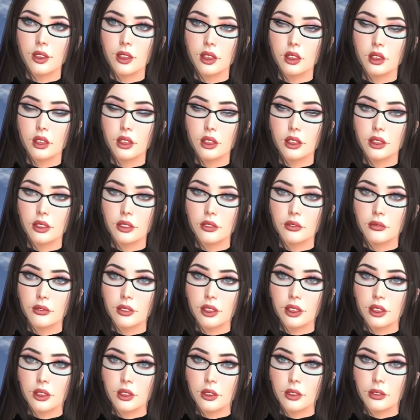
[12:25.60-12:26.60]
than on your front
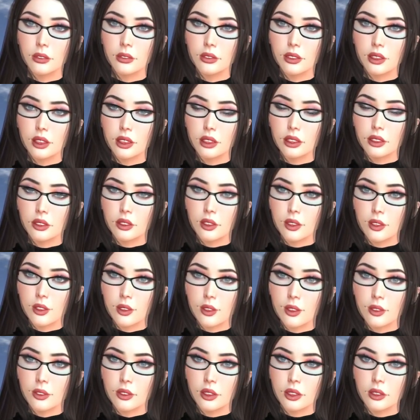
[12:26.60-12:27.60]
page.
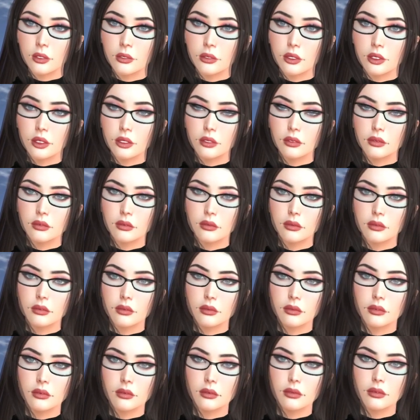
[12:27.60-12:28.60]
Don't do it on your
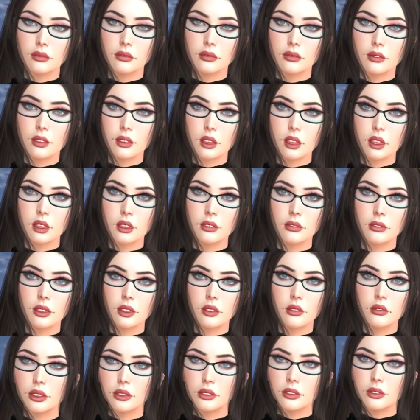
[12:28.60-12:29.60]
front page.
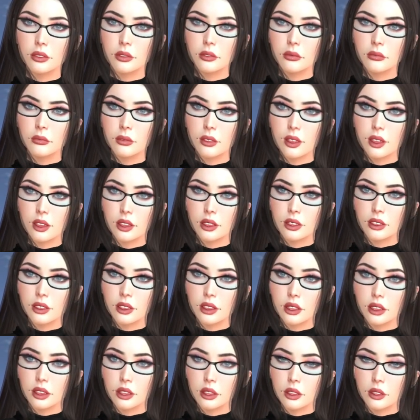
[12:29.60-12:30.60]
It is perfectly
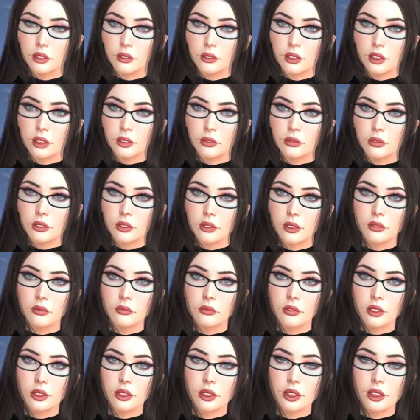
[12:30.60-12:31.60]
okay
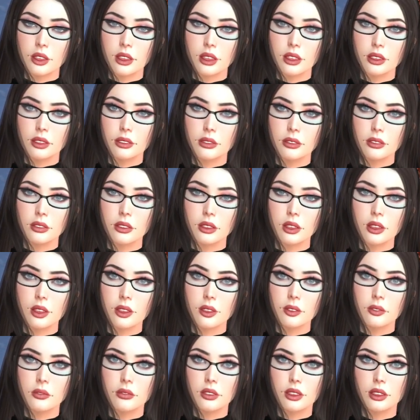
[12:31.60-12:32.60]
to put
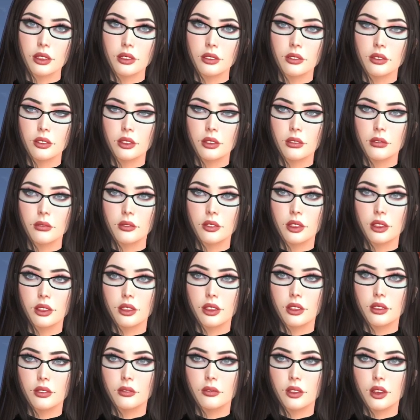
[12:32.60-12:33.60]
C pics
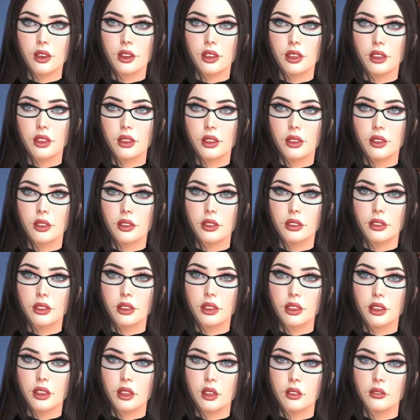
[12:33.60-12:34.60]
in the
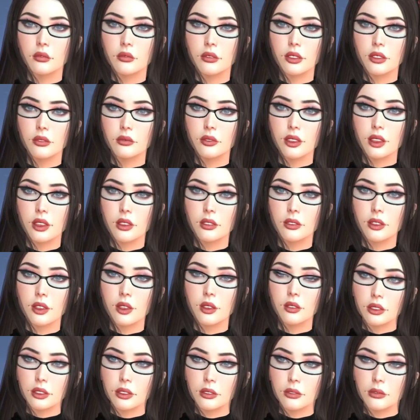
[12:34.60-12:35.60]
front page.
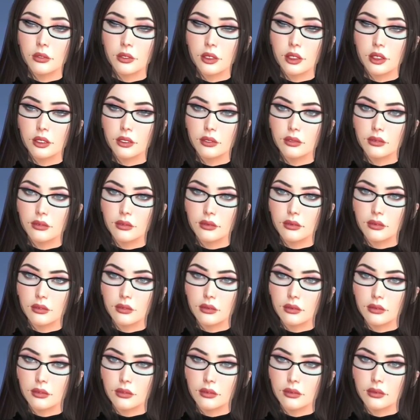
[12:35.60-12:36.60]
Don't just
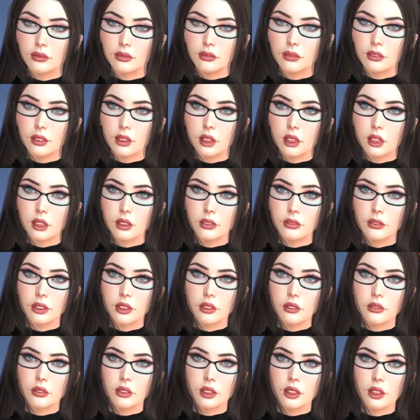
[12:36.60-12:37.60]
put C
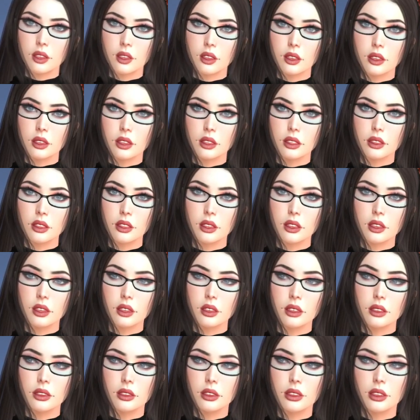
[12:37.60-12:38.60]
pics, put more
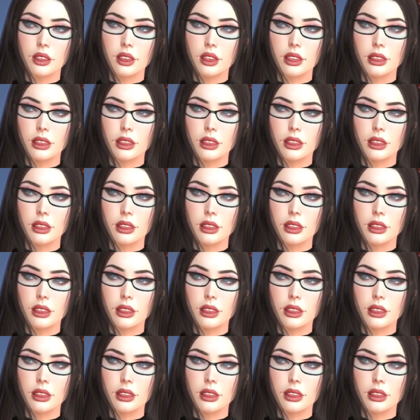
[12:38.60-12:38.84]
than C